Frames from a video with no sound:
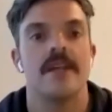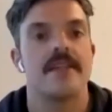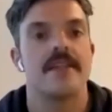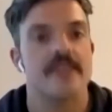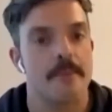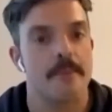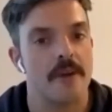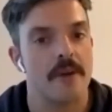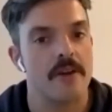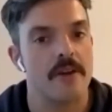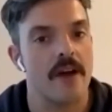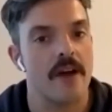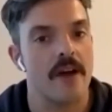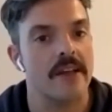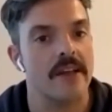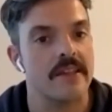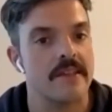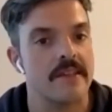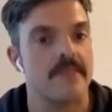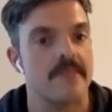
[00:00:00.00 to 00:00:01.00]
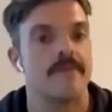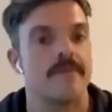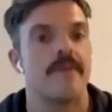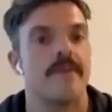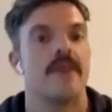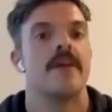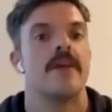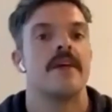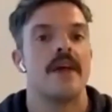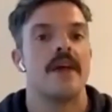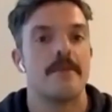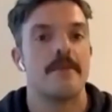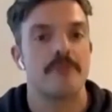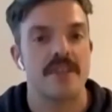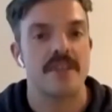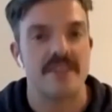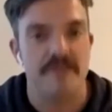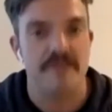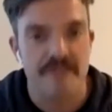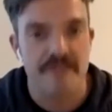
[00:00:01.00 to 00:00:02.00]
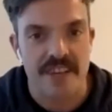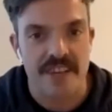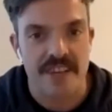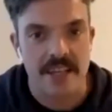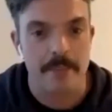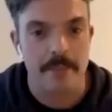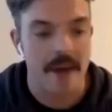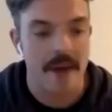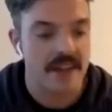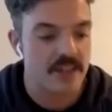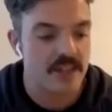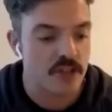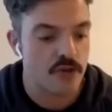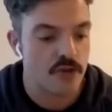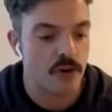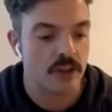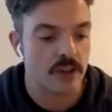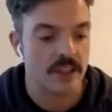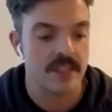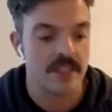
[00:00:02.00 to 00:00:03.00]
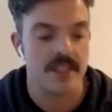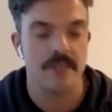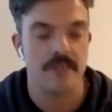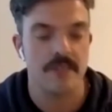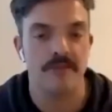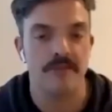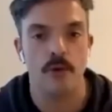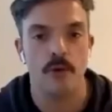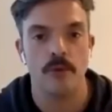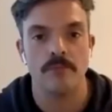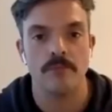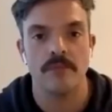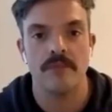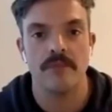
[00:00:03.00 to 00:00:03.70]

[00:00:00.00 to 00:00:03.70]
separate your hands and press the finger pads strongly into the floor